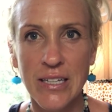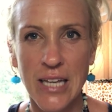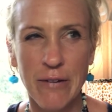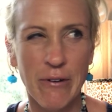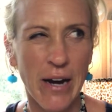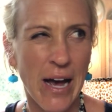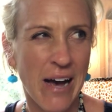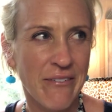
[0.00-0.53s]
they
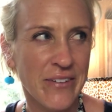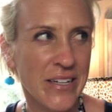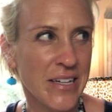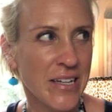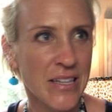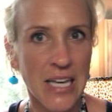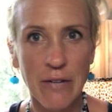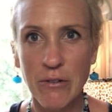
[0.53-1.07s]
were
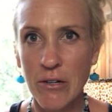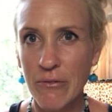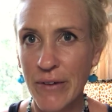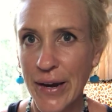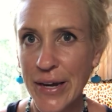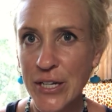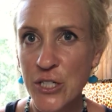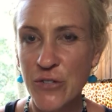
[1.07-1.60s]
heavy, they were
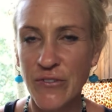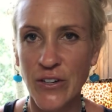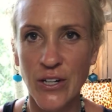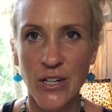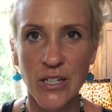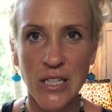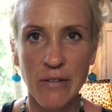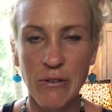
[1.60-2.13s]

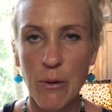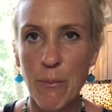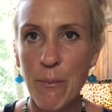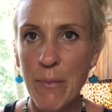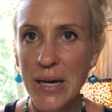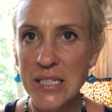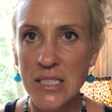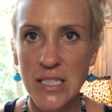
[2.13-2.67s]
rageful, they were
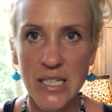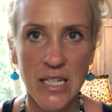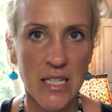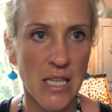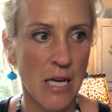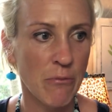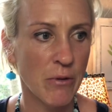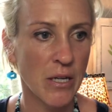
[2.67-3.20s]
messy,
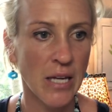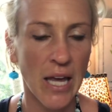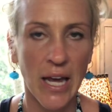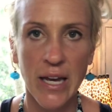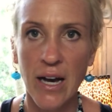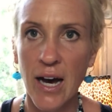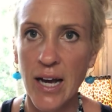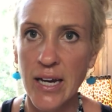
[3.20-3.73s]
they were
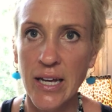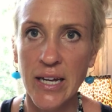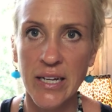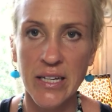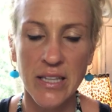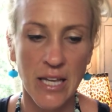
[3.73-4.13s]
chaotic,